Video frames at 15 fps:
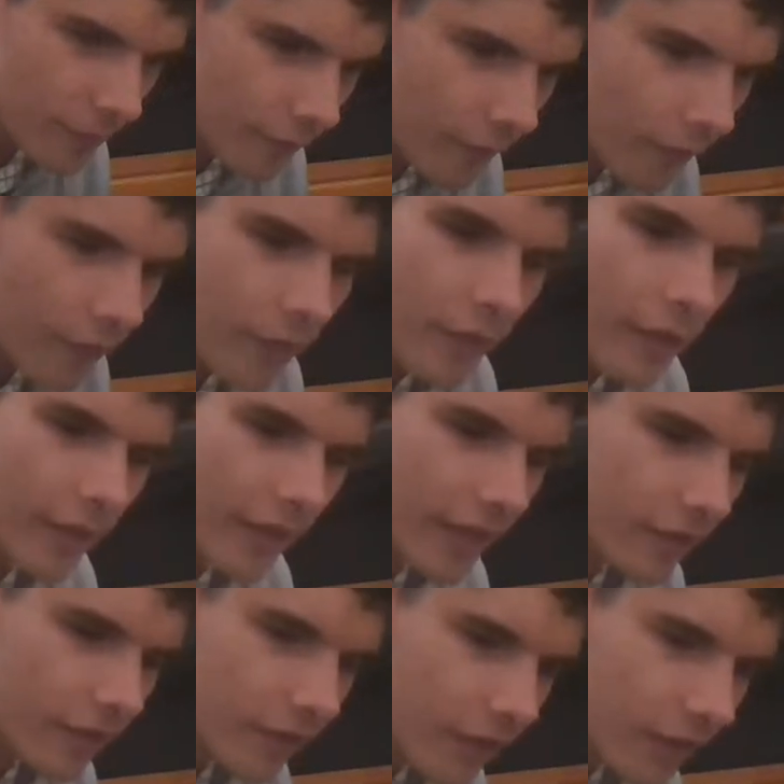before,
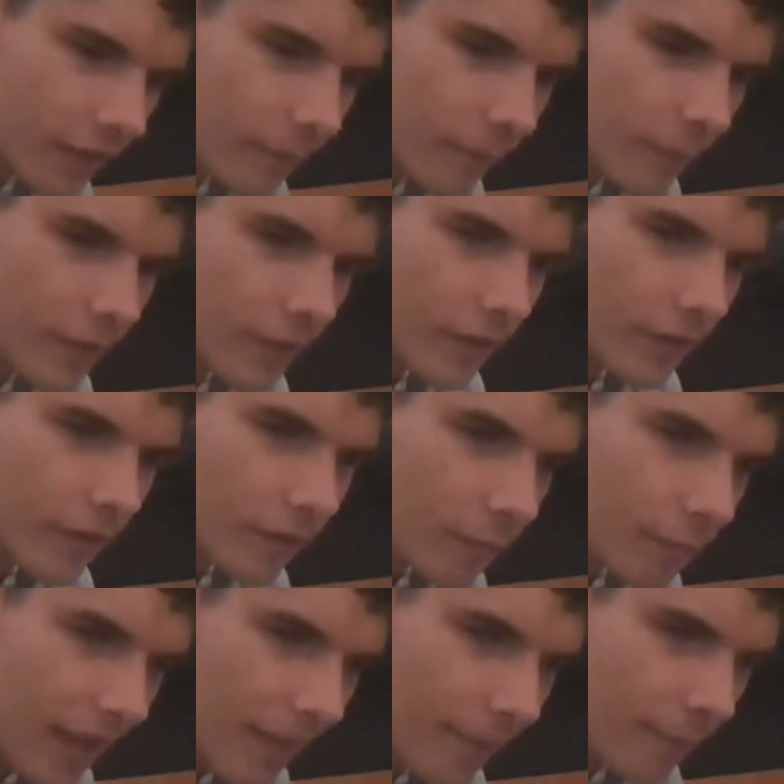then
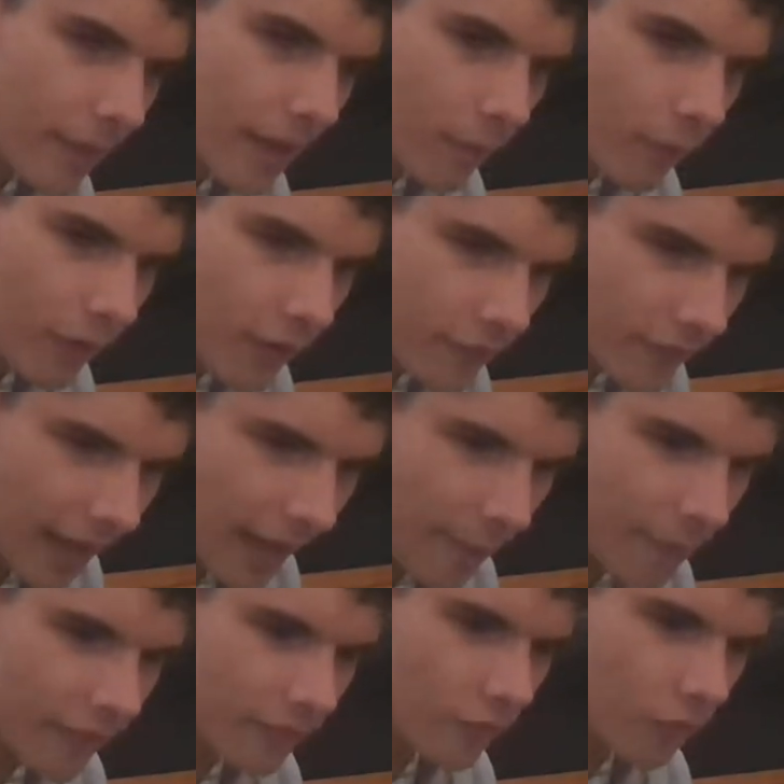man, my words, I get
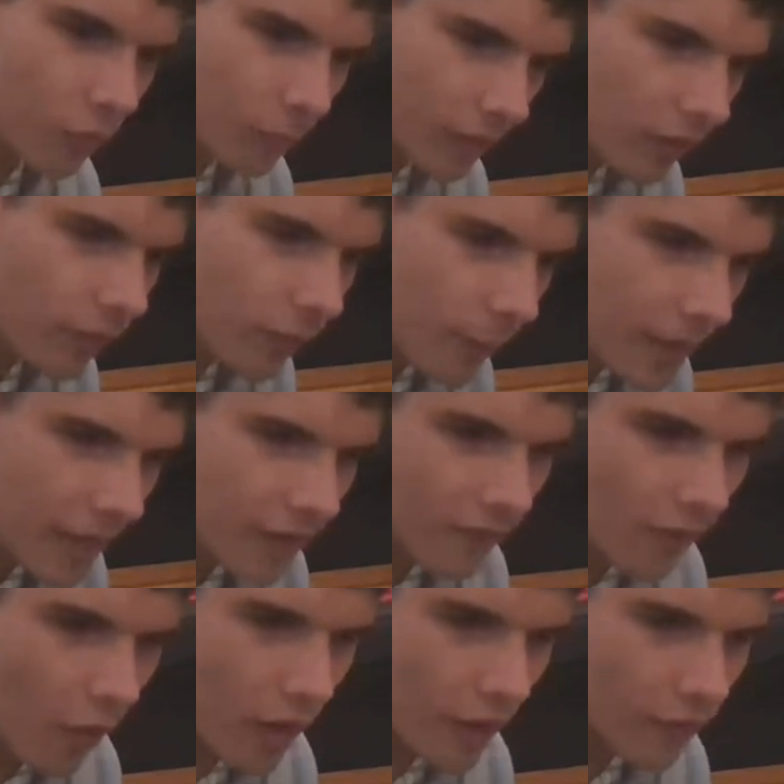mixed up because the
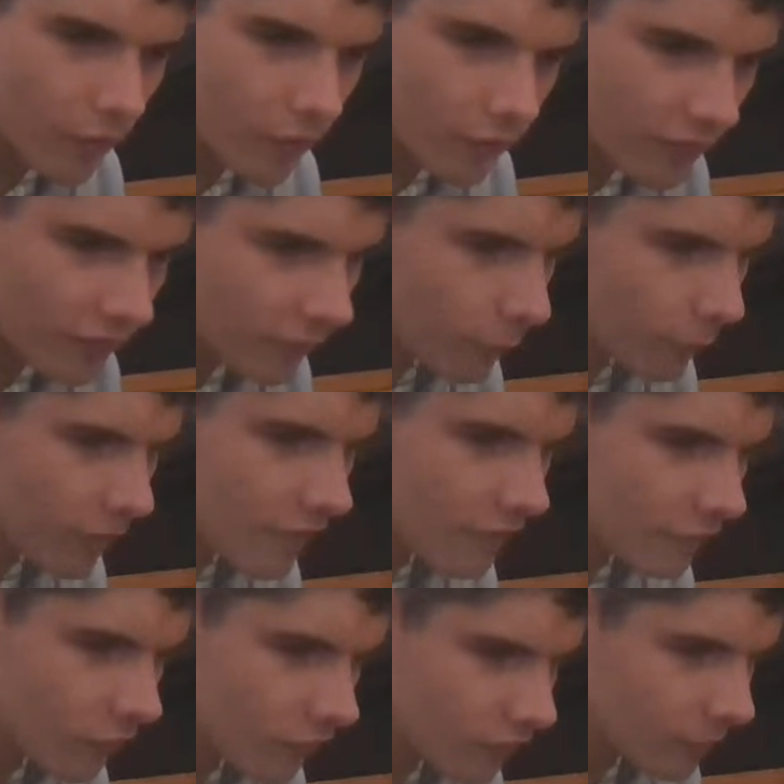PSR E263 is
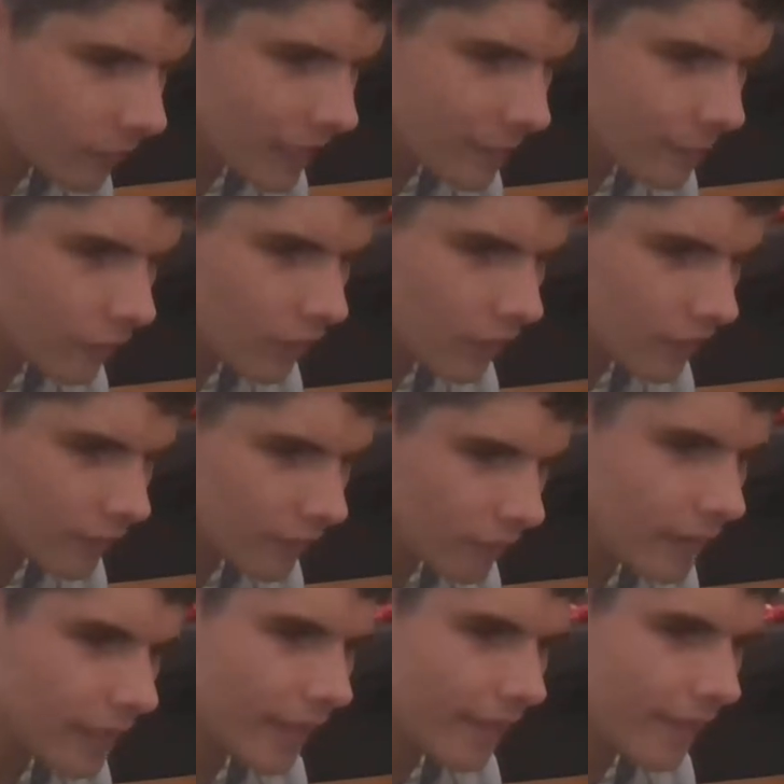an awesome keyboard, and if you
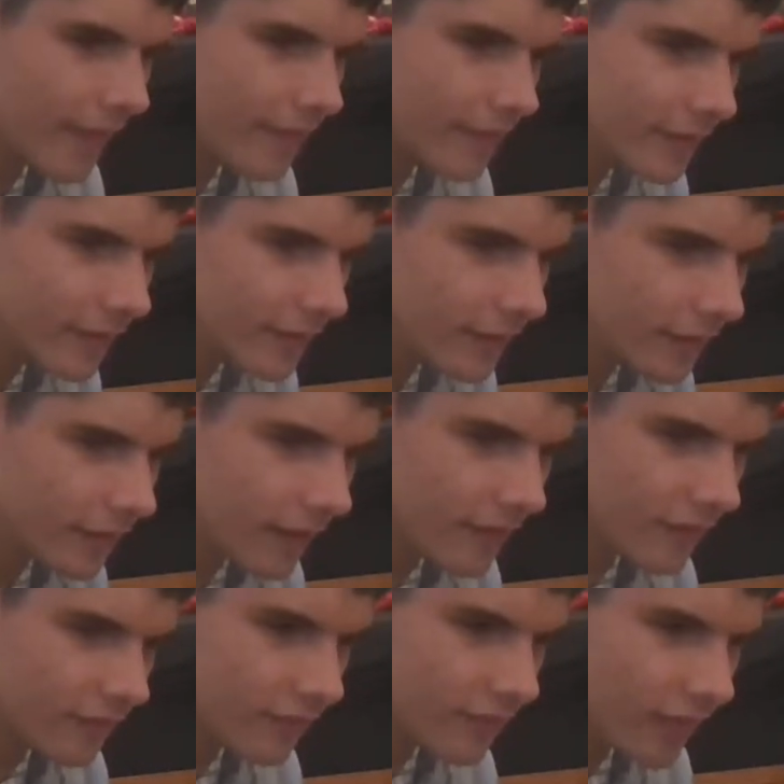want to get that, then
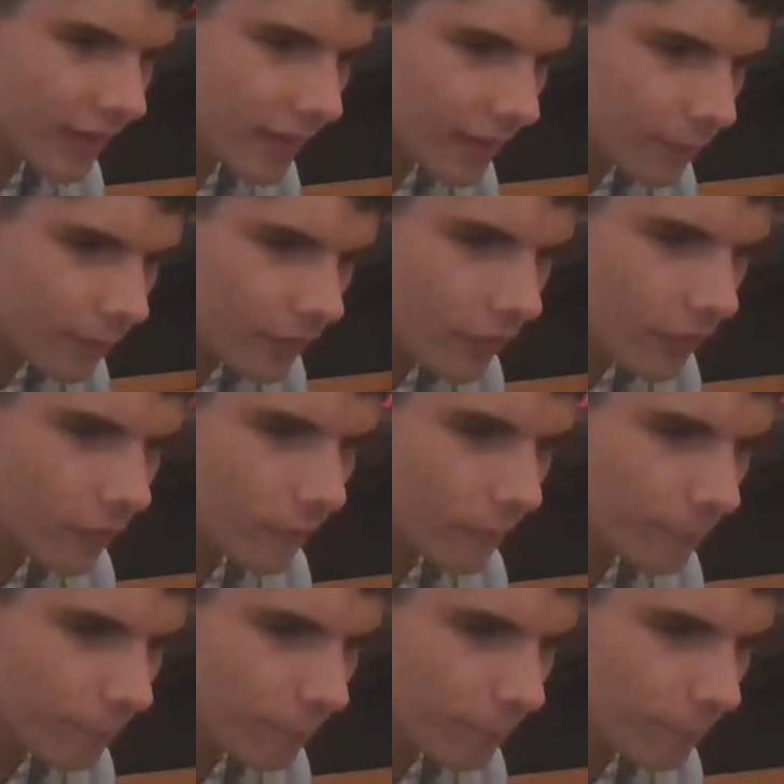that's entirely up to you.